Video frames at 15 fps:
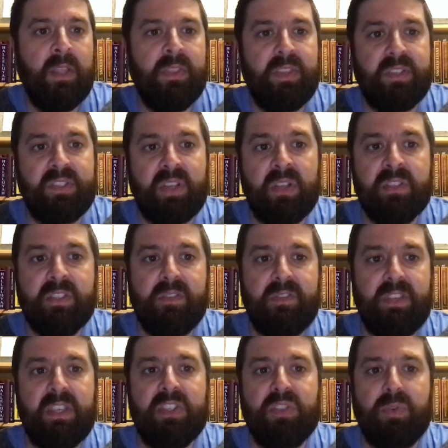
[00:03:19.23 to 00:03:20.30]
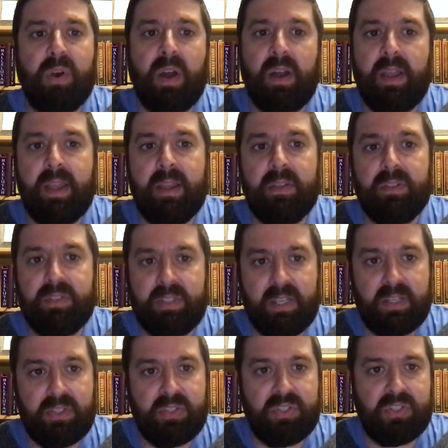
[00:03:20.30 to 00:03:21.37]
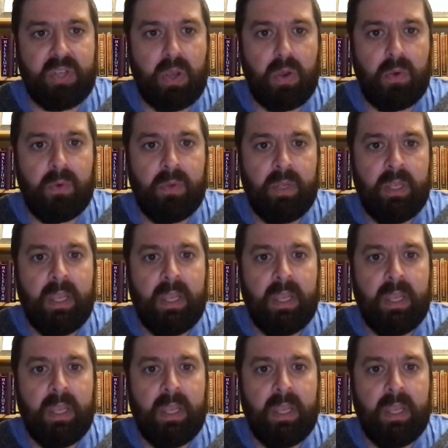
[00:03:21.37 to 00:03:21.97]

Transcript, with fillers: The sons of Yisrael did so,